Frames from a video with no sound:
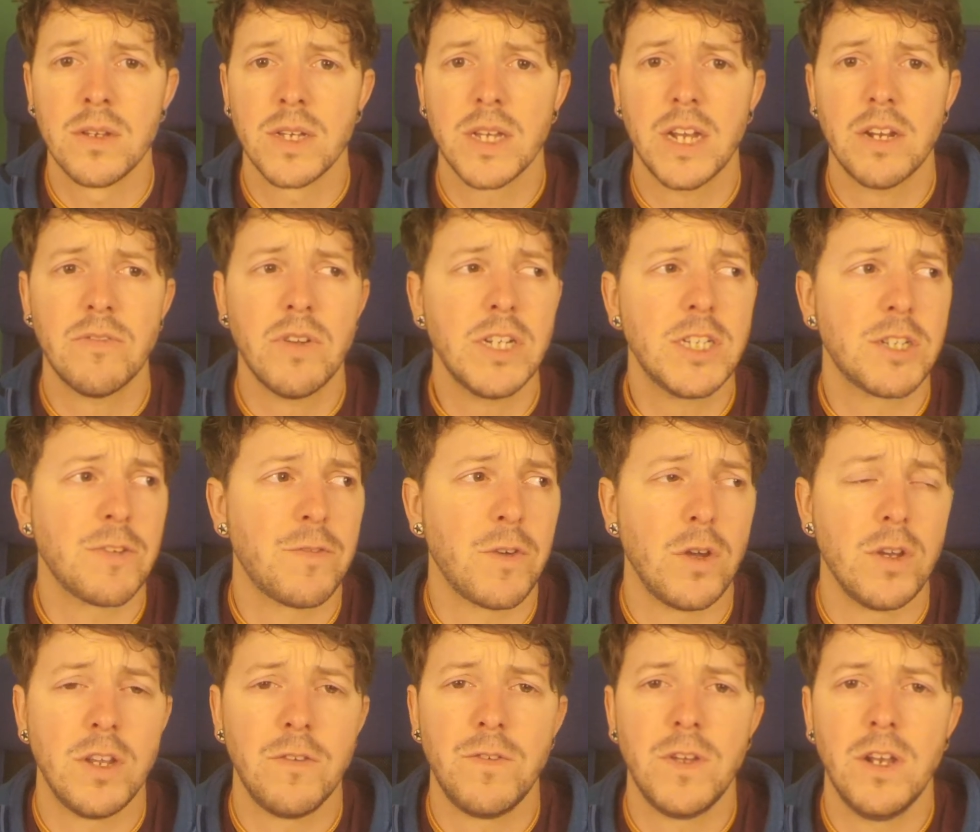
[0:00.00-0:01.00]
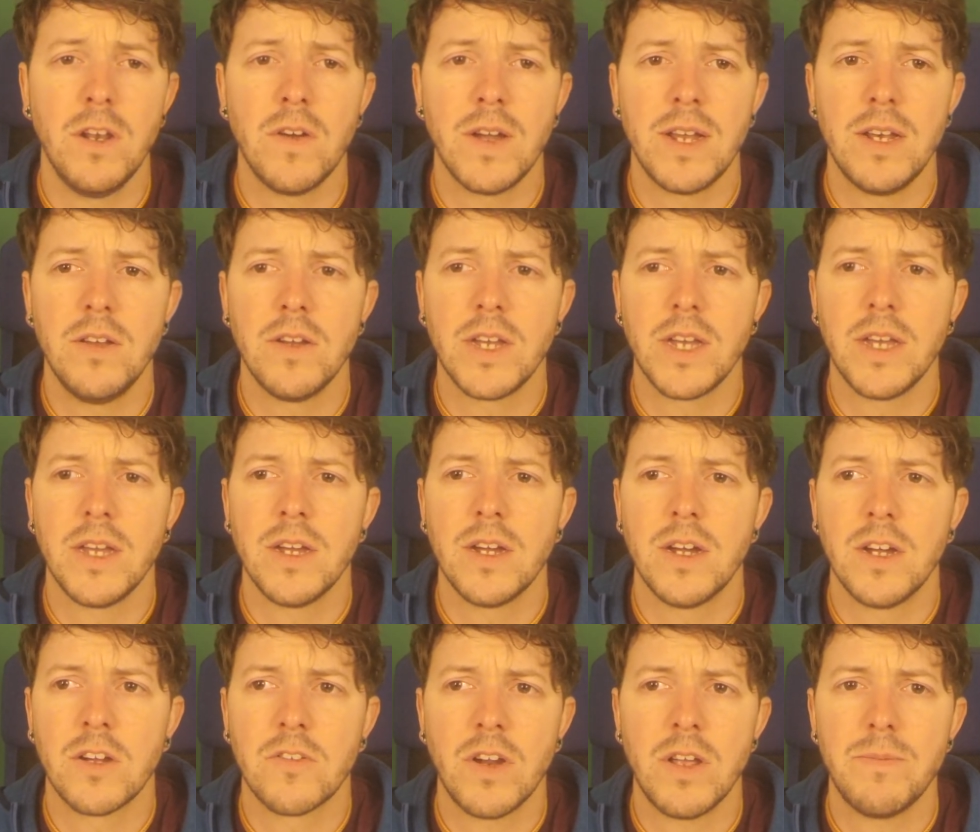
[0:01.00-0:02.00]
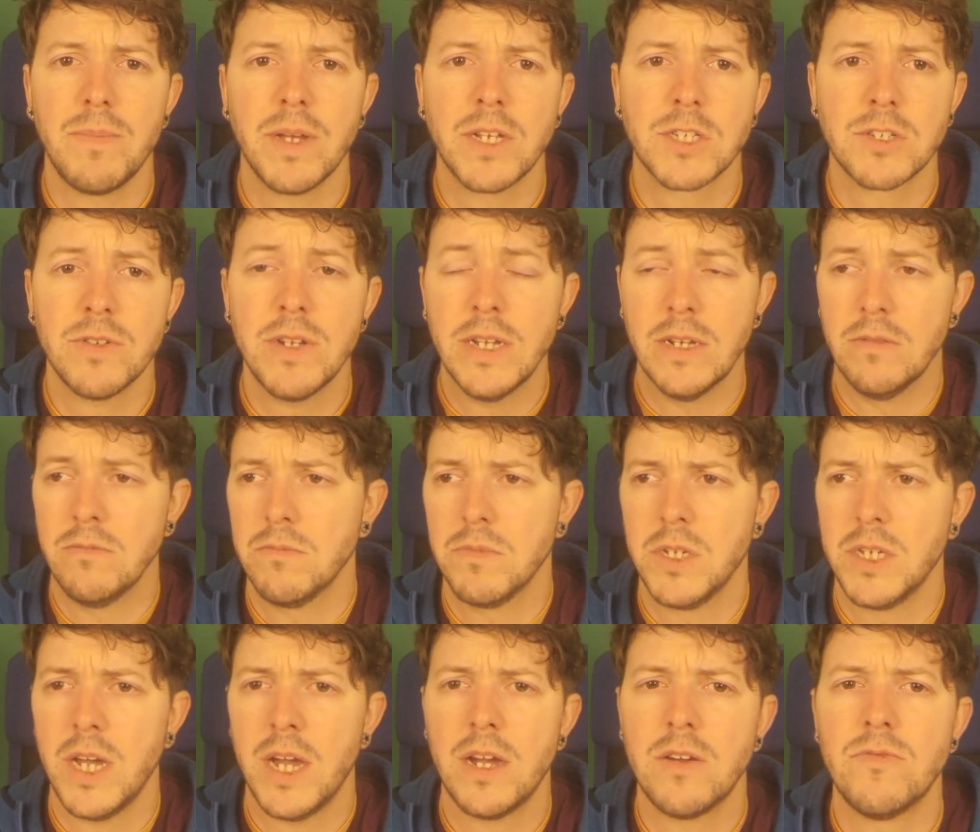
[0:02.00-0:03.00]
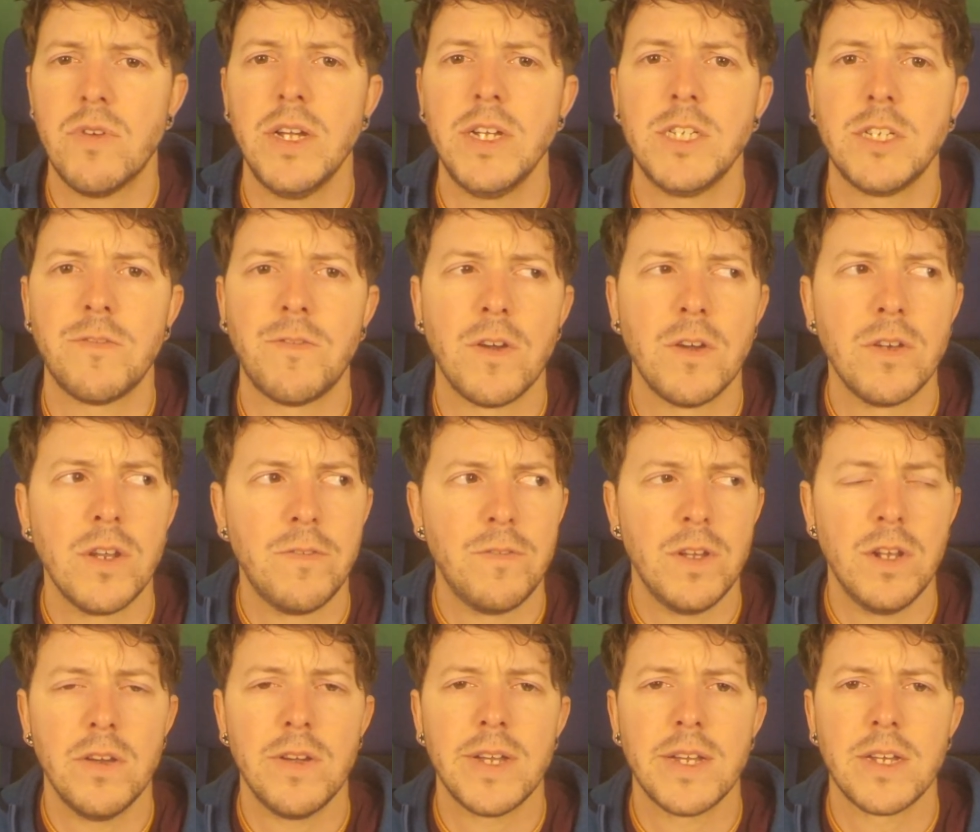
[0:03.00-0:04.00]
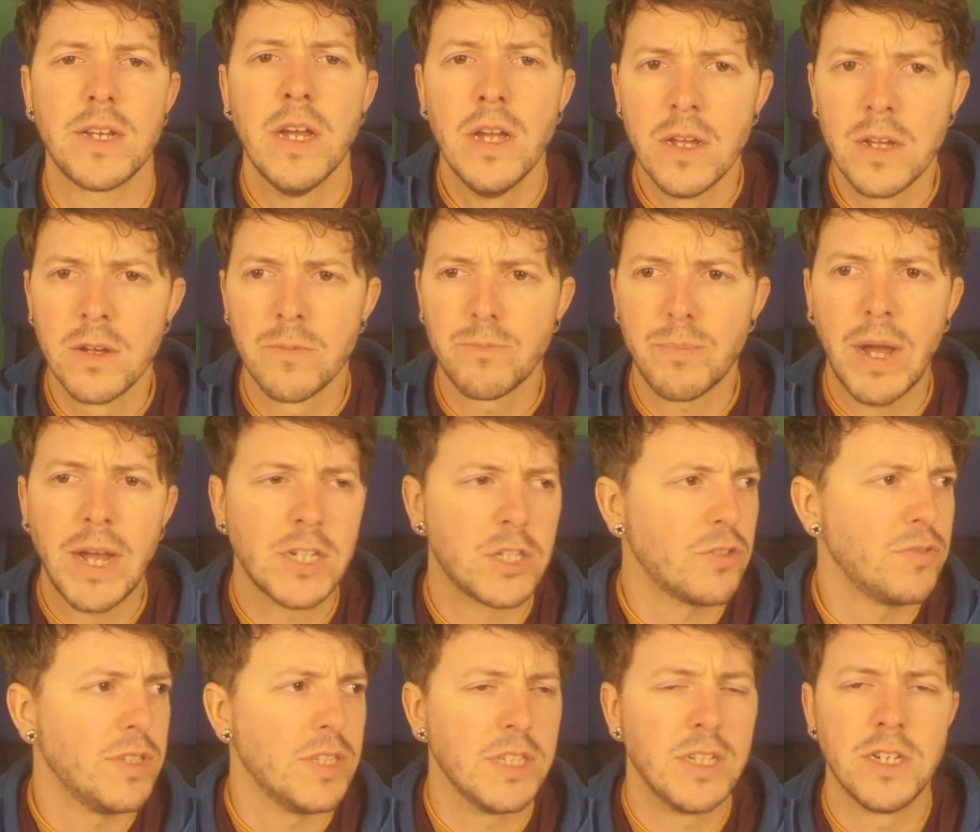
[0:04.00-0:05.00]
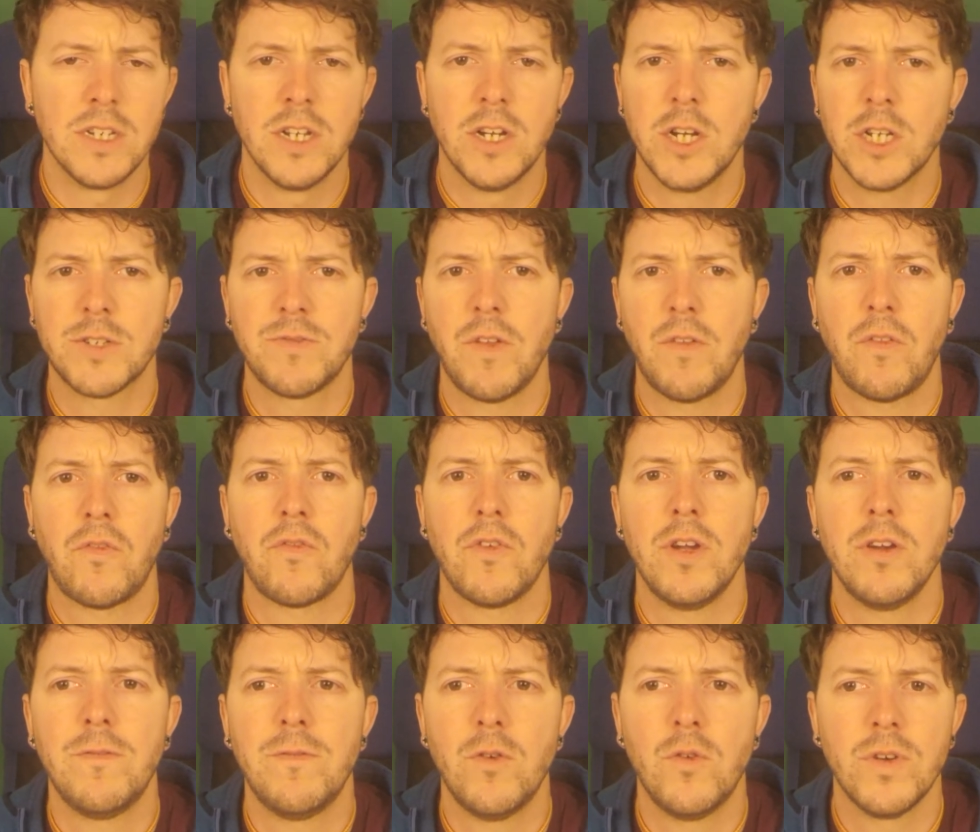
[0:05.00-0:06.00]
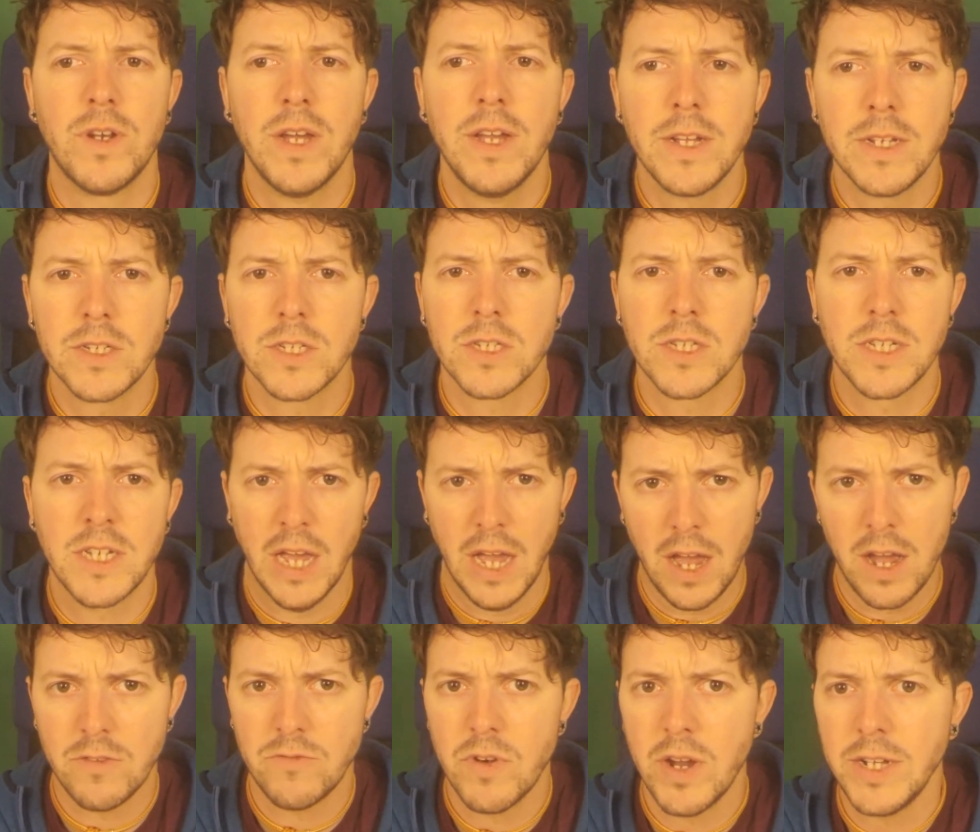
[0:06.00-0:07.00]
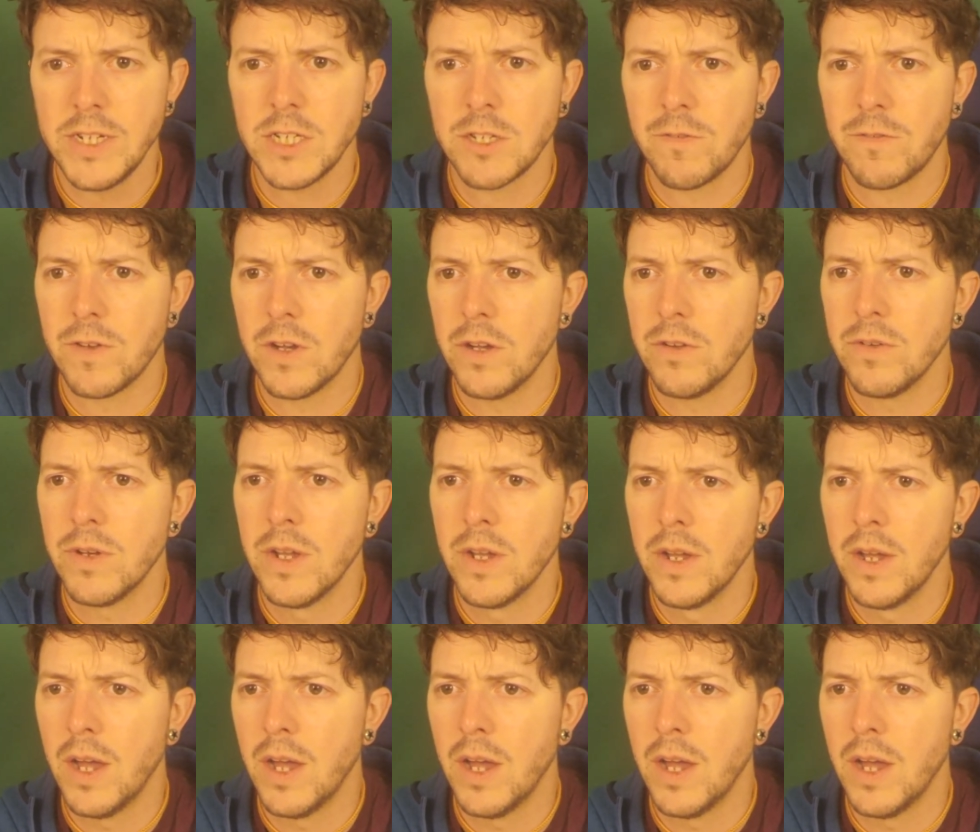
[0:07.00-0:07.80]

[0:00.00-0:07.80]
Get a Razer phone. If you like looking at a great big screen, get a Razer phone. If you like battery that lasts for three or four days, get a Razer phone.